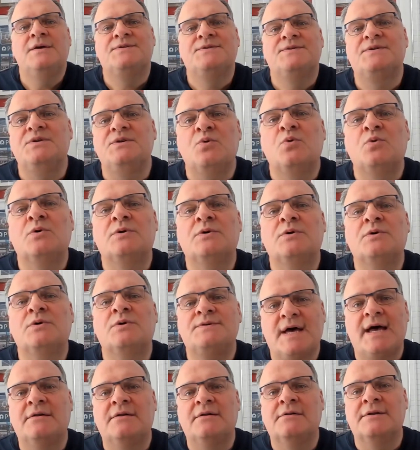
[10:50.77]
So your
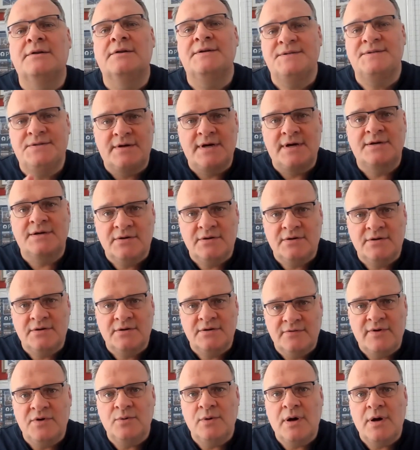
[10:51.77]
title is Director
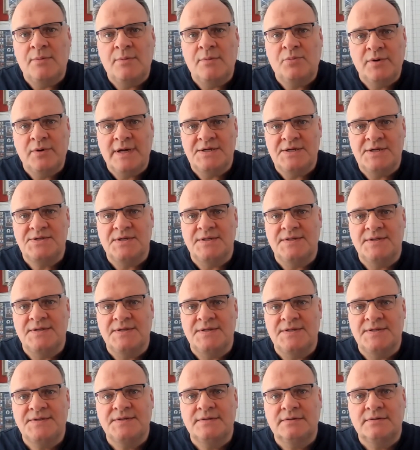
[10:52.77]
of Revenue
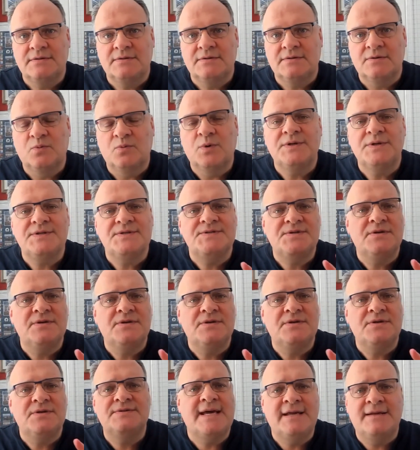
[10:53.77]
Operations. What does
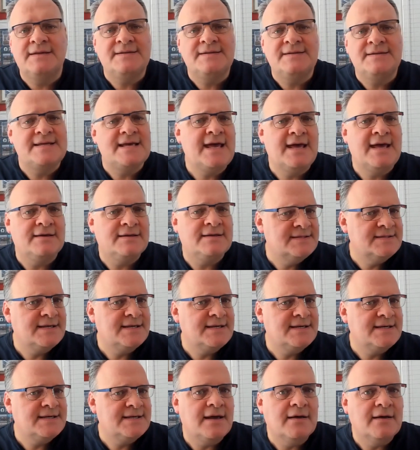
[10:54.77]
your day-to-day
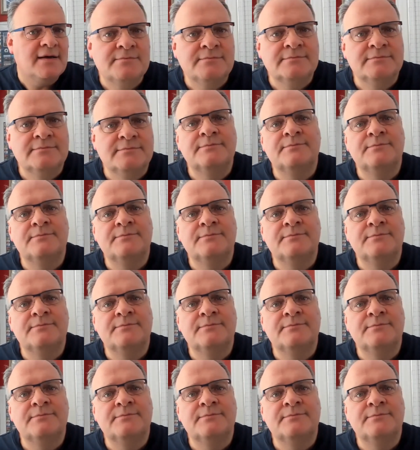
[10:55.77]
entail?